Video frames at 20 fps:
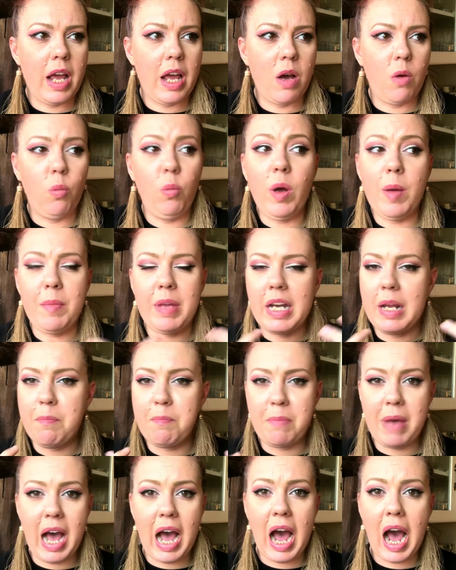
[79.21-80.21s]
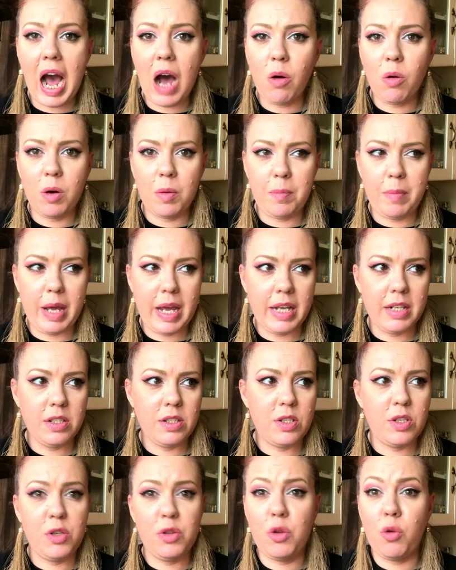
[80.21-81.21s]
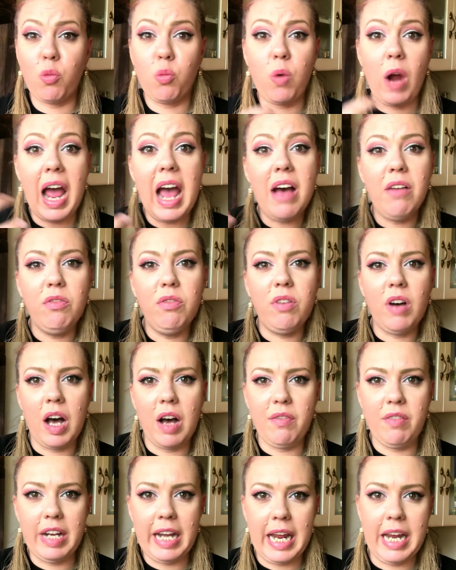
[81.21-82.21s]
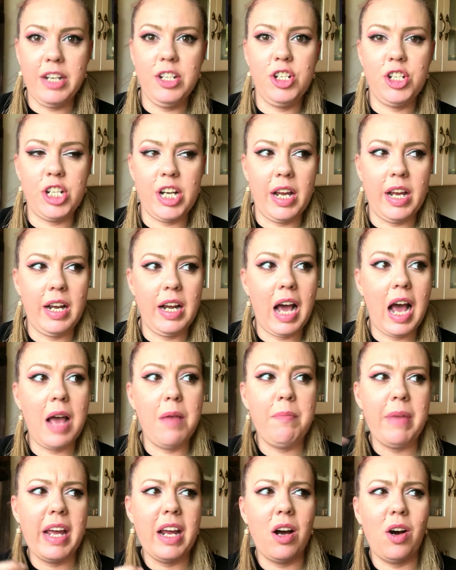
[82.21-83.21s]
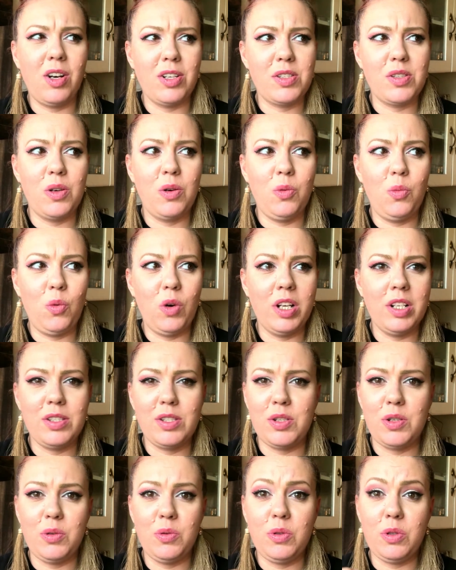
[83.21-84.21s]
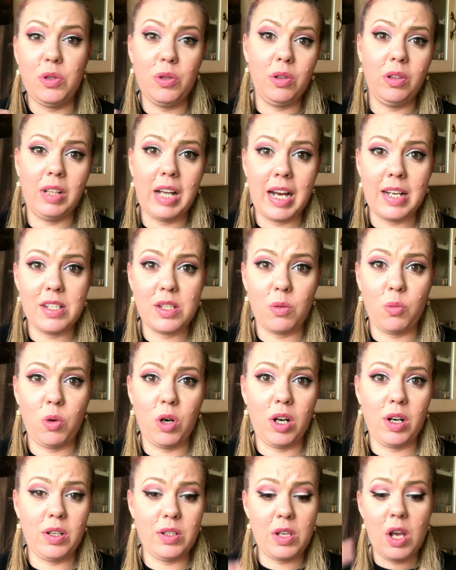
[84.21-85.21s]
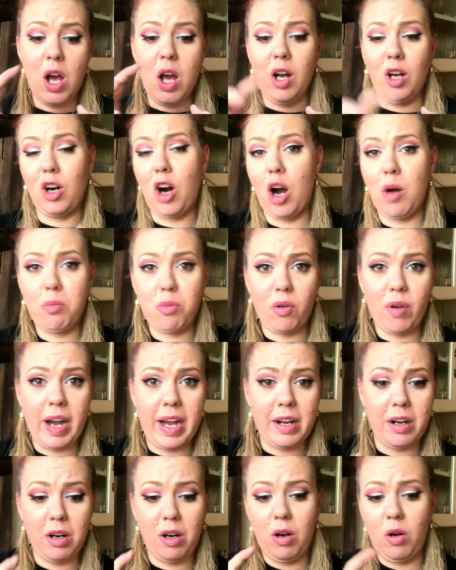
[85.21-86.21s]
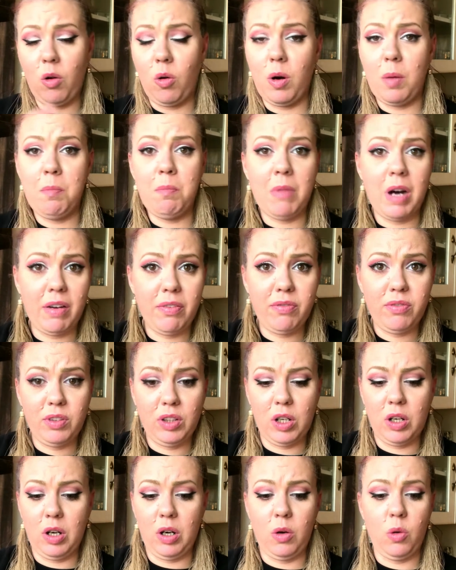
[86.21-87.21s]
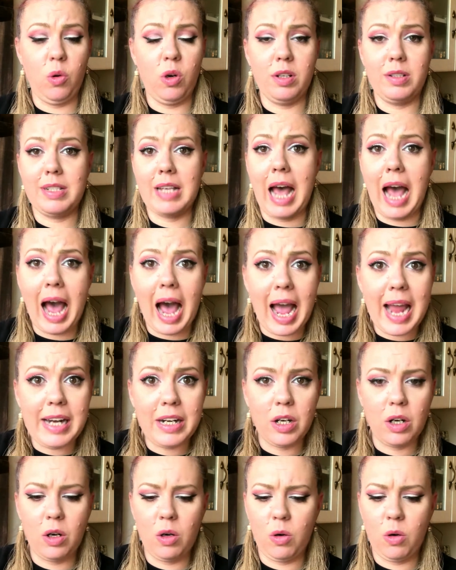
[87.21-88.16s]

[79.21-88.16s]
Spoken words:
women empowerment to the rev of an engine, I may also want to utilize the words carburetor or muffler or tire